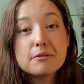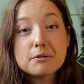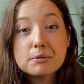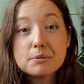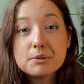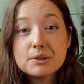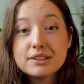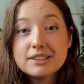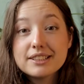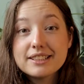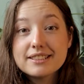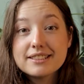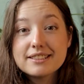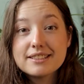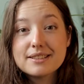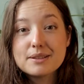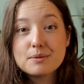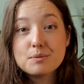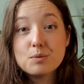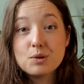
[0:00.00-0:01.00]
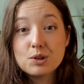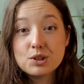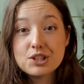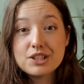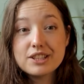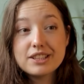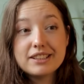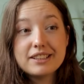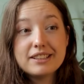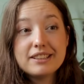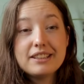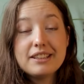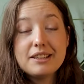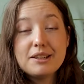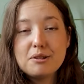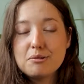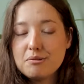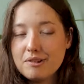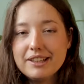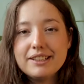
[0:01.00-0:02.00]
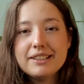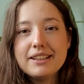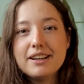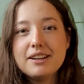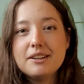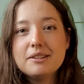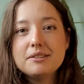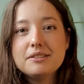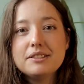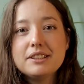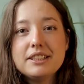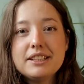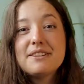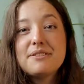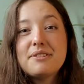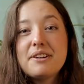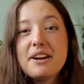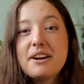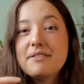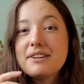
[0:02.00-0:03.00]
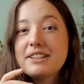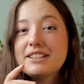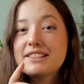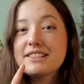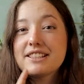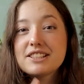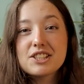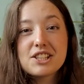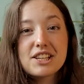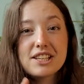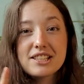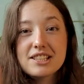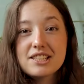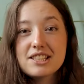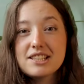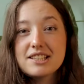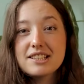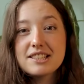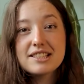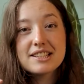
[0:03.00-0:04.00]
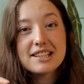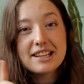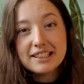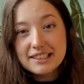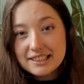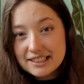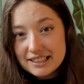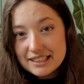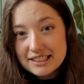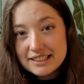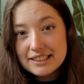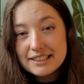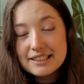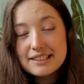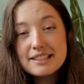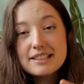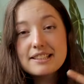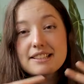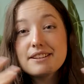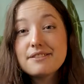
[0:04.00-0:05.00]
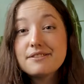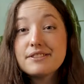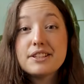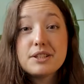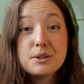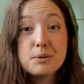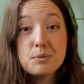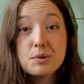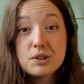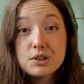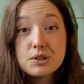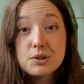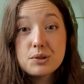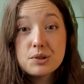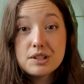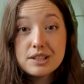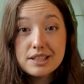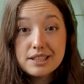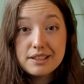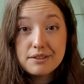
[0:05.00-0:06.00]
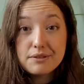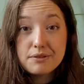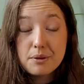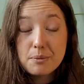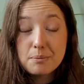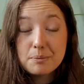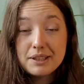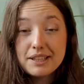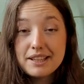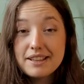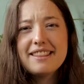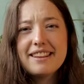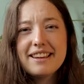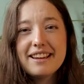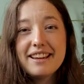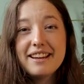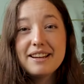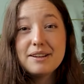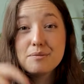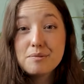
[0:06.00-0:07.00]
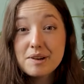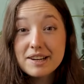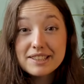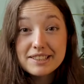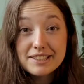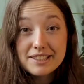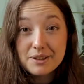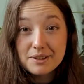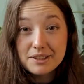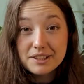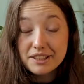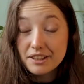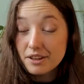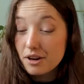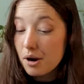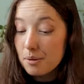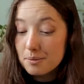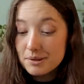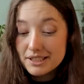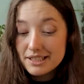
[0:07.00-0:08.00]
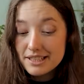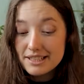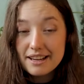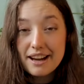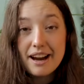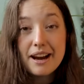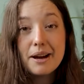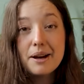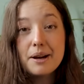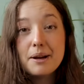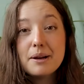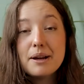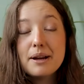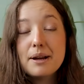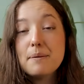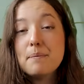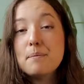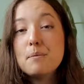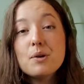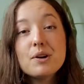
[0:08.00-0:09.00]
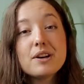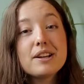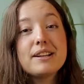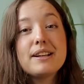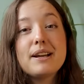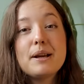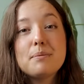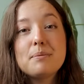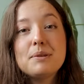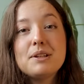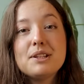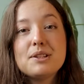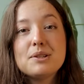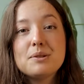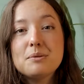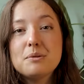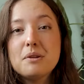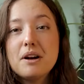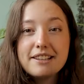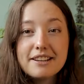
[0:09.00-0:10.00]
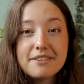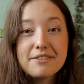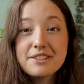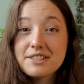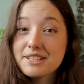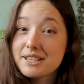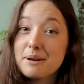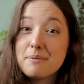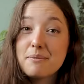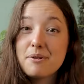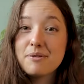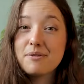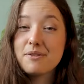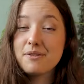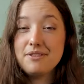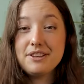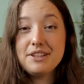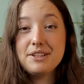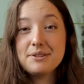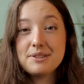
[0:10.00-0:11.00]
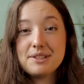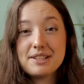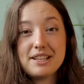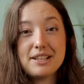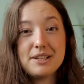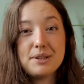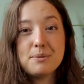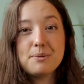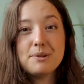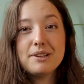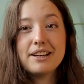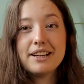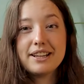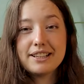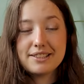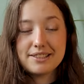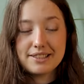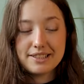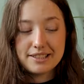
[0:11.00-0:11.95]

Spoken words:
everyone that is watching right now. If you have any suggestions, ideas, stuff that you want to see from me, then write it down in the comments. I am more than happy to deliver some of the videos that you would like to